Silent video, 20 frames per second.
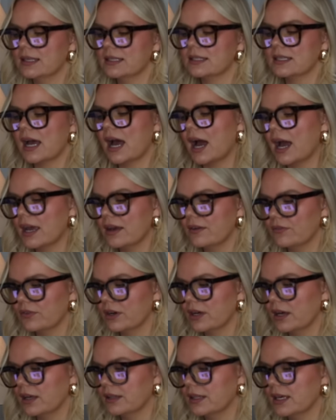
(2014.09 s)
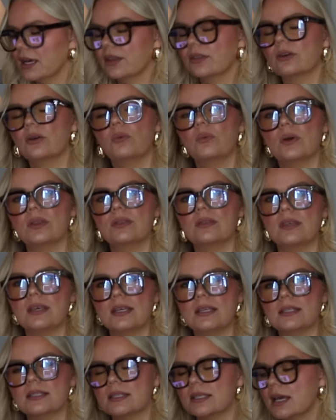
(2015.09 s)
this ivory on the other with
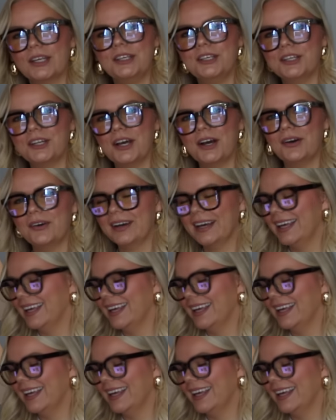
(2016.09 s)
these, you know,